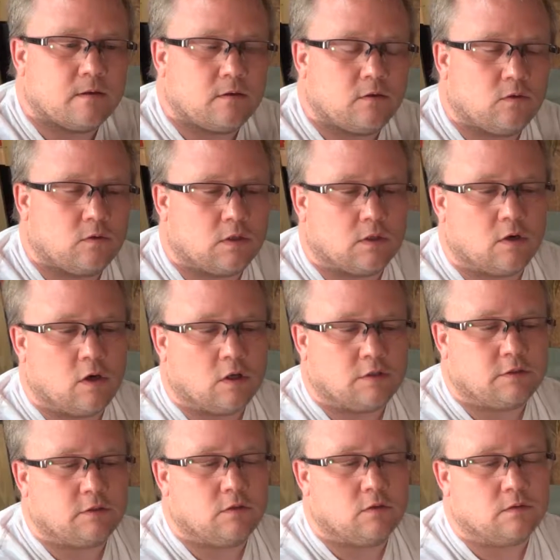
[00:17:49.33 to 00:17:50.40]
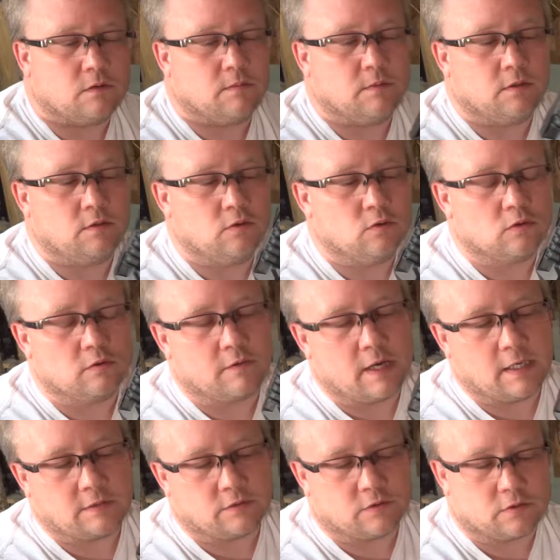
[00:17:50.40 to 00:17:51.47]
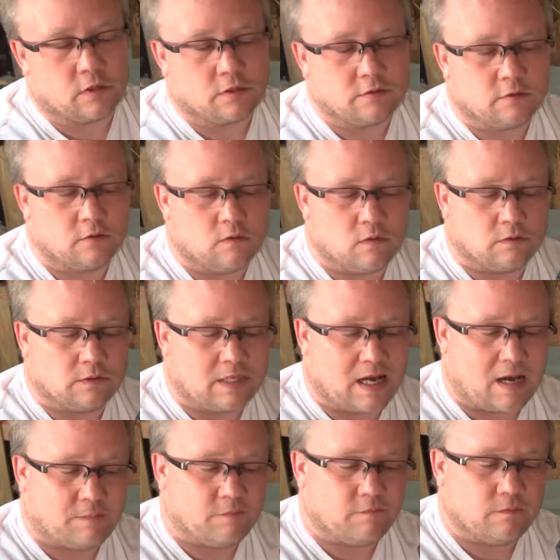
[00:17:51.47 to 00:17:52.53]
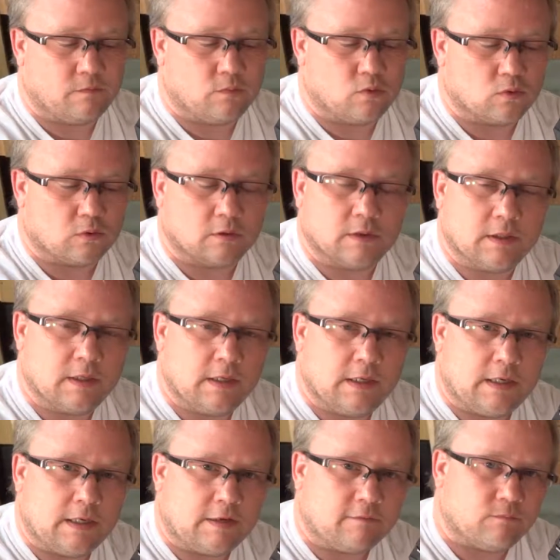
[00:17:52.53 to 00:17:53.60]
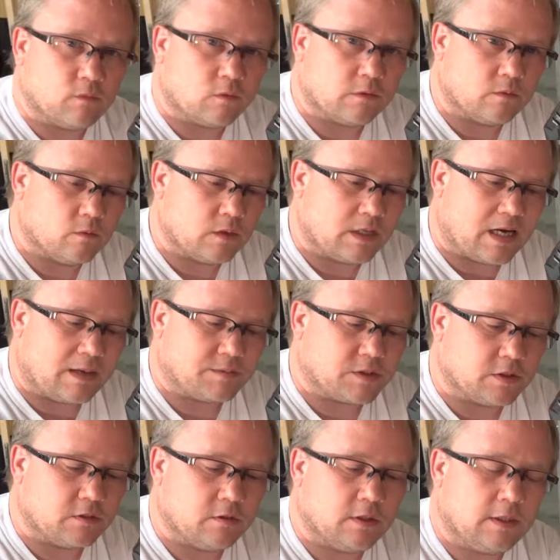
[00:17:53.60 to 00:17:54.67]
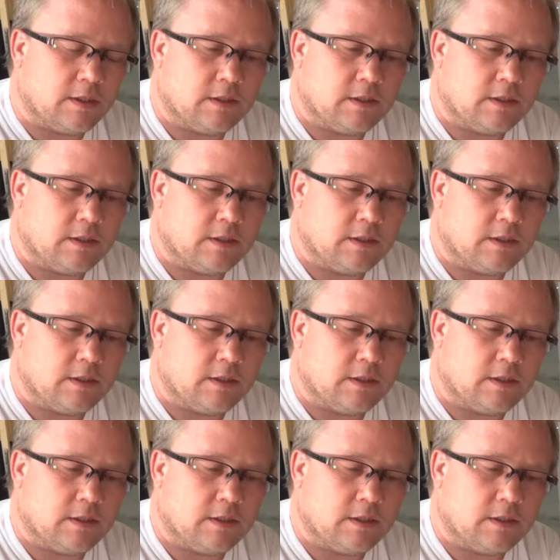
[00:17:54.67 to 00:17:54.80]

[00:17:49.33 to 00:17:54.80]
You can also, some of the newer risers also on top of the board have more than one option.